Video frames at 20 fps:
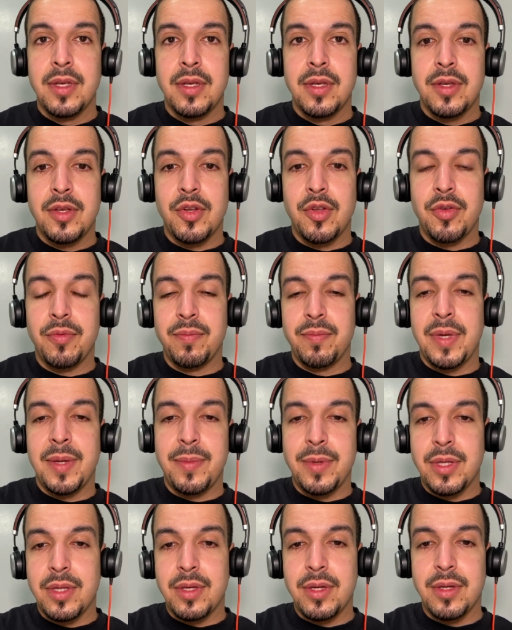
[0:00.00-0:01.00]
You know,
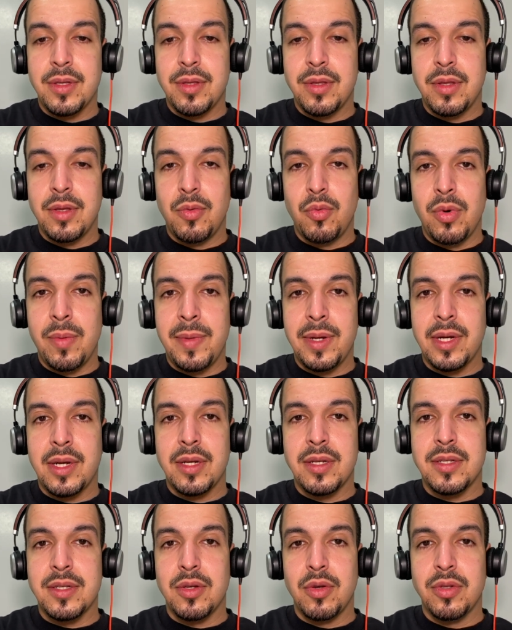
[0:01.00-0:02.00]
maybe the, the woman
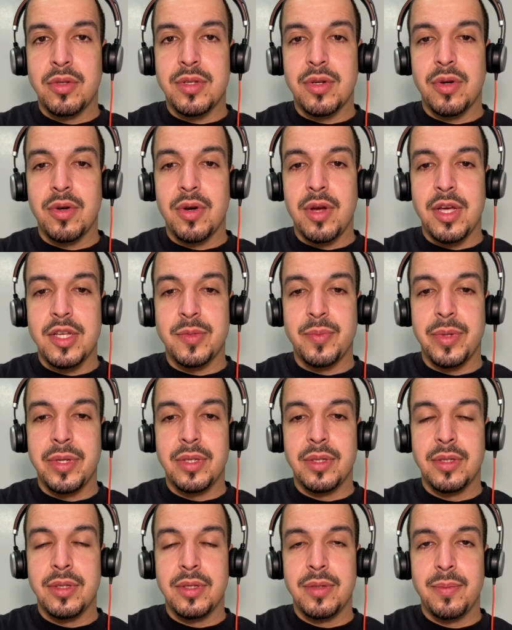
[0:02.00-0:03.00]
consults her
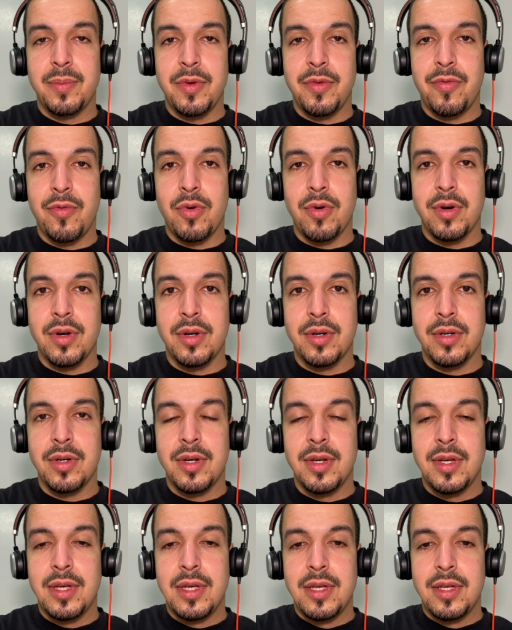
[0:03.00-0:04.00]
husband before
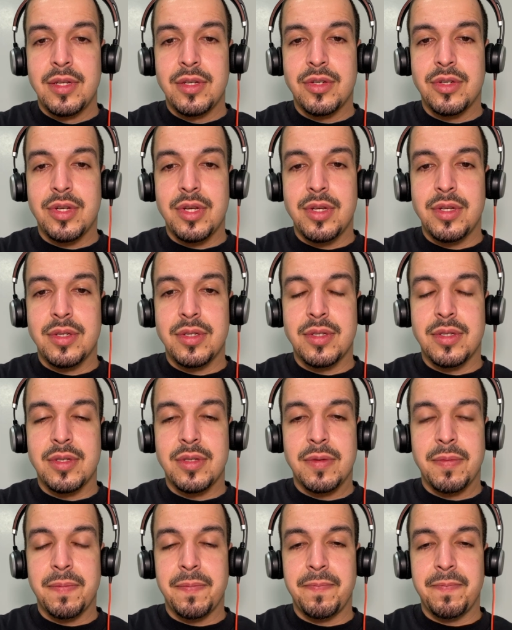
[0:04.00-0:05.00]
she's
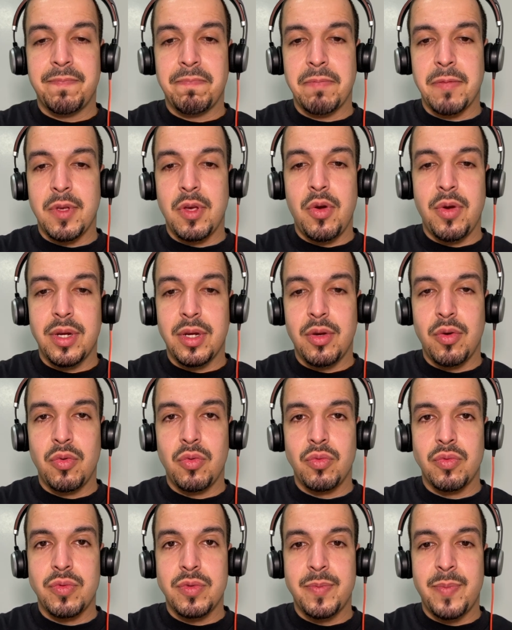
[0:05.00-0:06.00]
going to
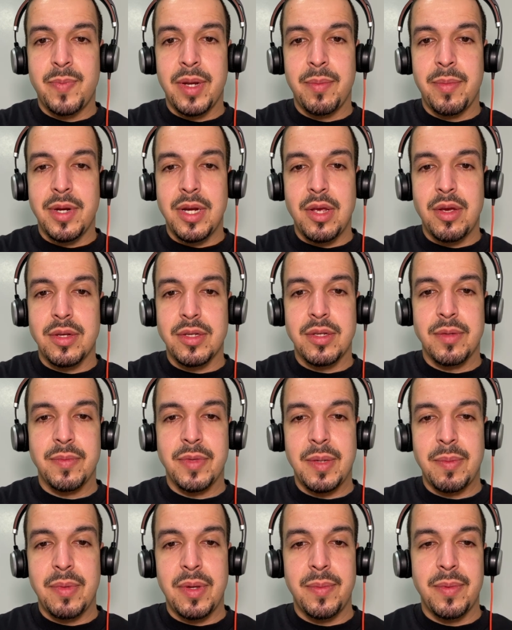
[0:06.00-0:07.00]
go spend money on
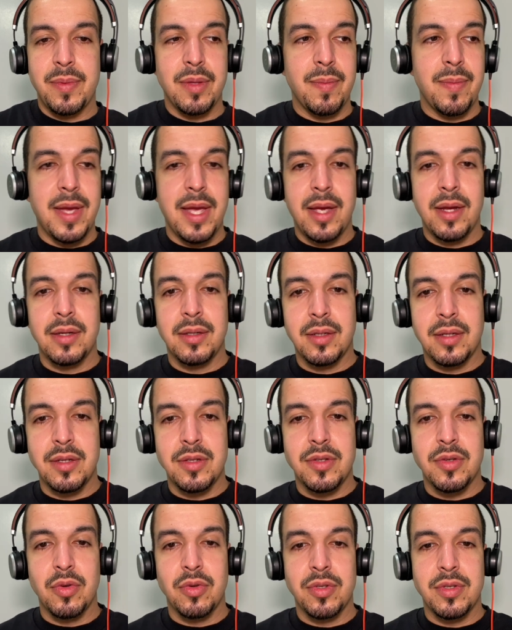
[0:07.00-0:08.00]
something. Maybe the man
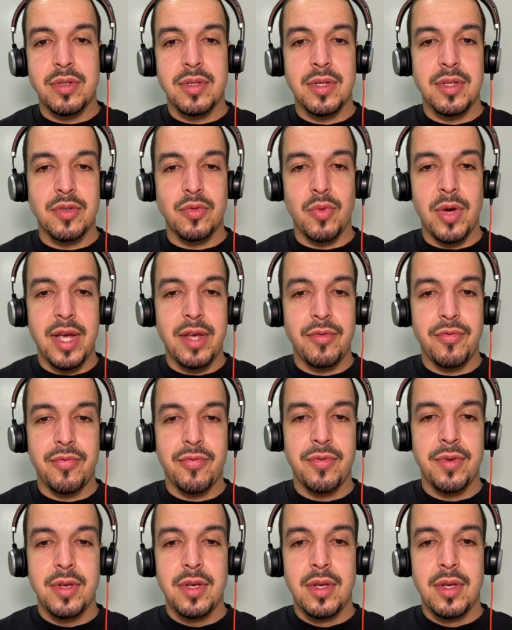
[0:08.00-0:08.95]
consults his wife